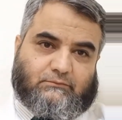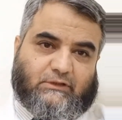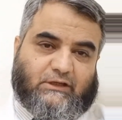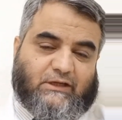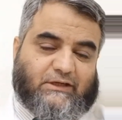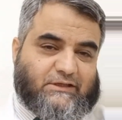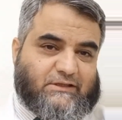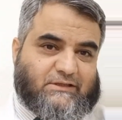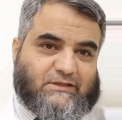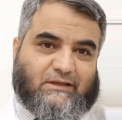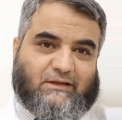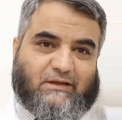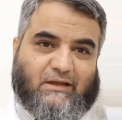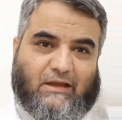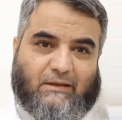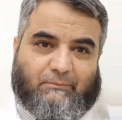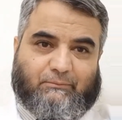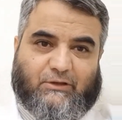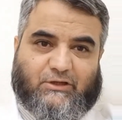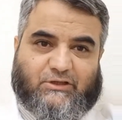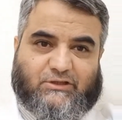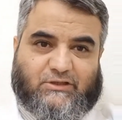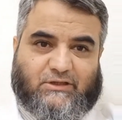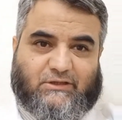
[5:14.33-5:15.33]
It is an
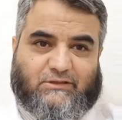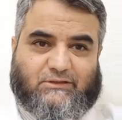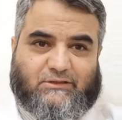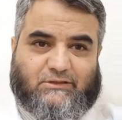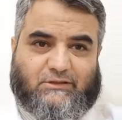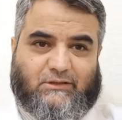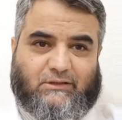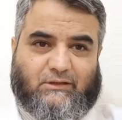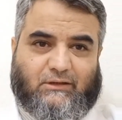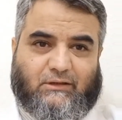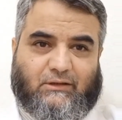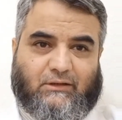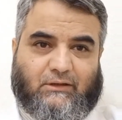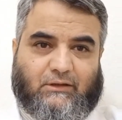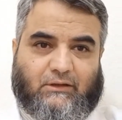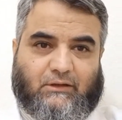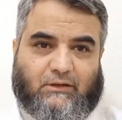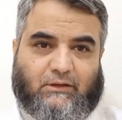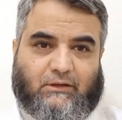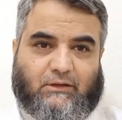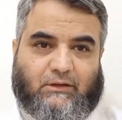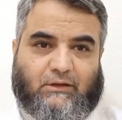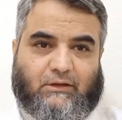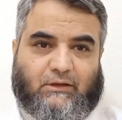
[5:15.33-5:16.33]
emergency,
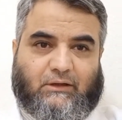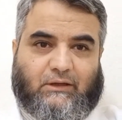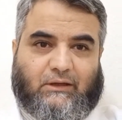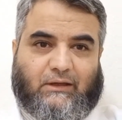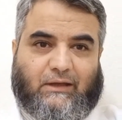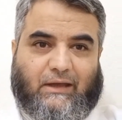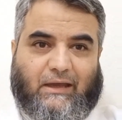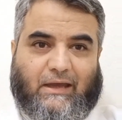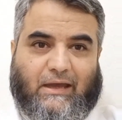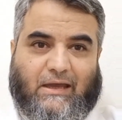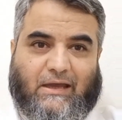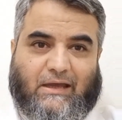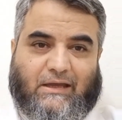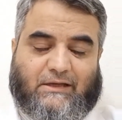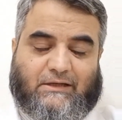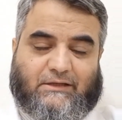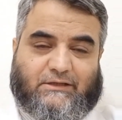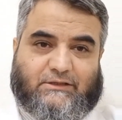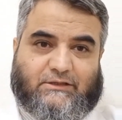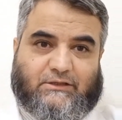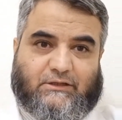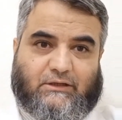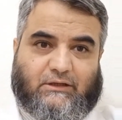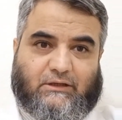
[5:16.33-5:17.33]

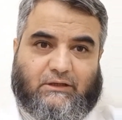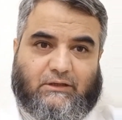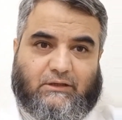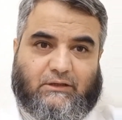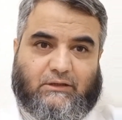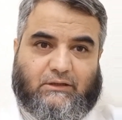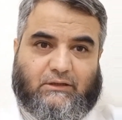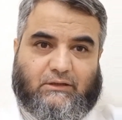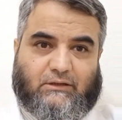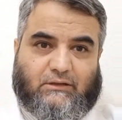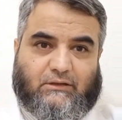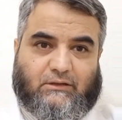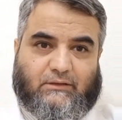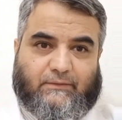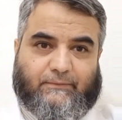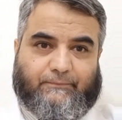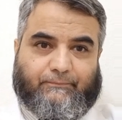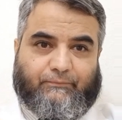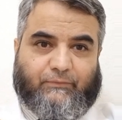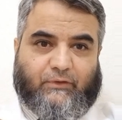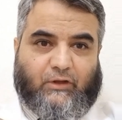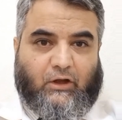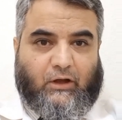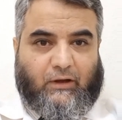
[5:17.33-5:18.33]
and
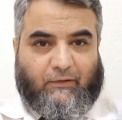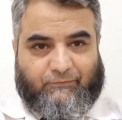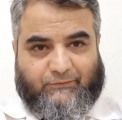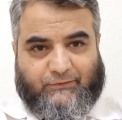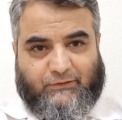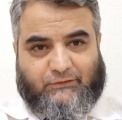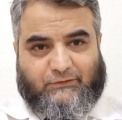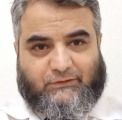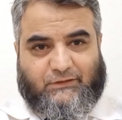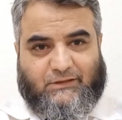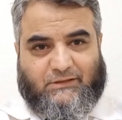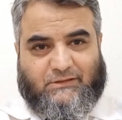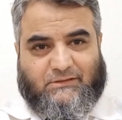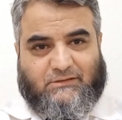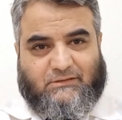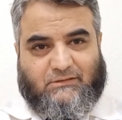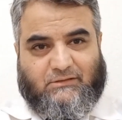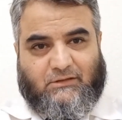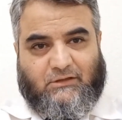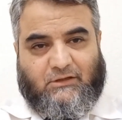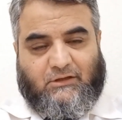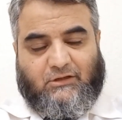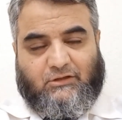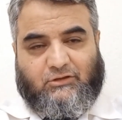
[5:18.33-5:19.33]
after this,
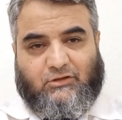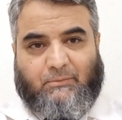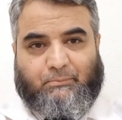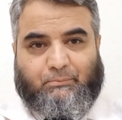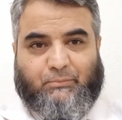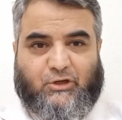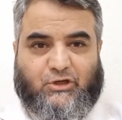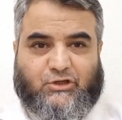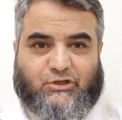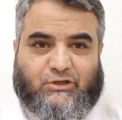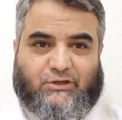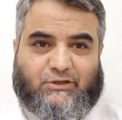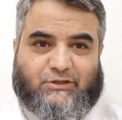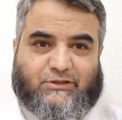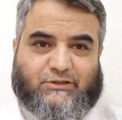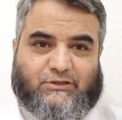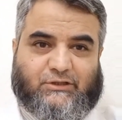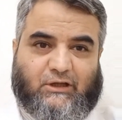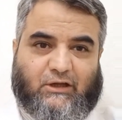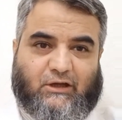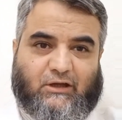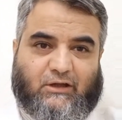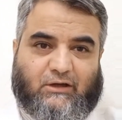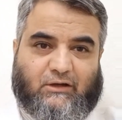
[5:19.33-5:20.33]
the
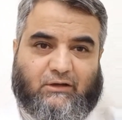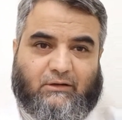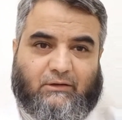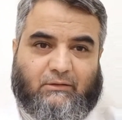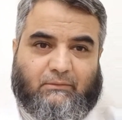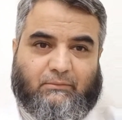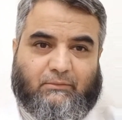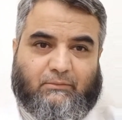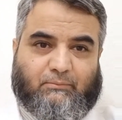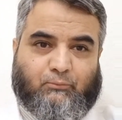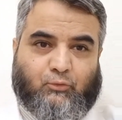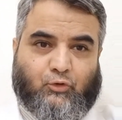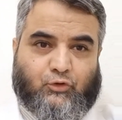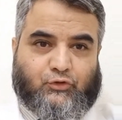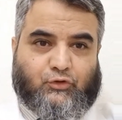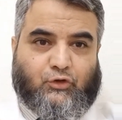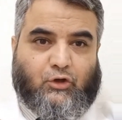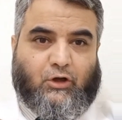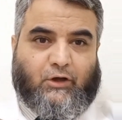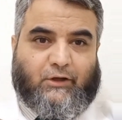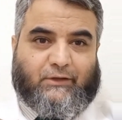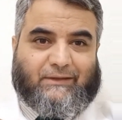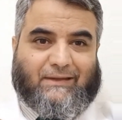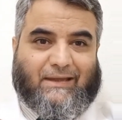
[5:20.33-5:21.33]
patients are put
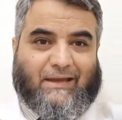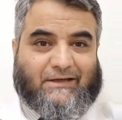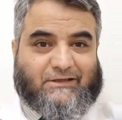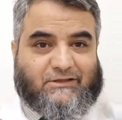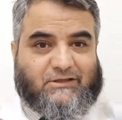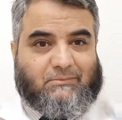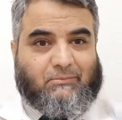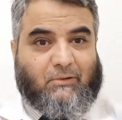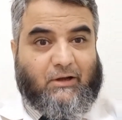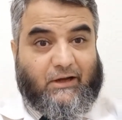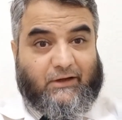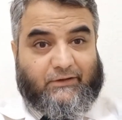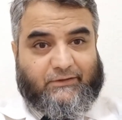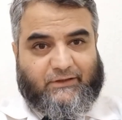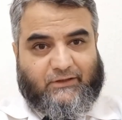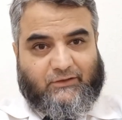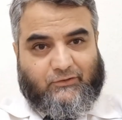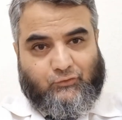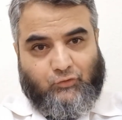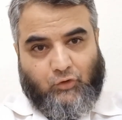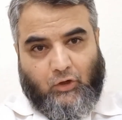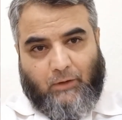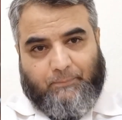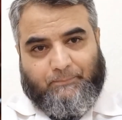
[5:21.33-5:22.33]
on
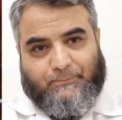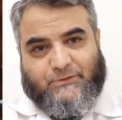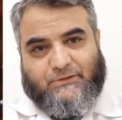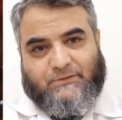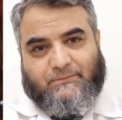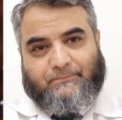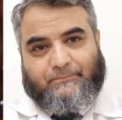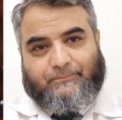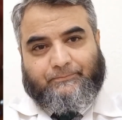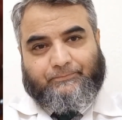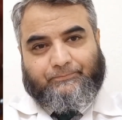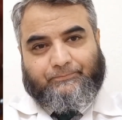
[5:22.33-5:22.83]
antibiotic drops.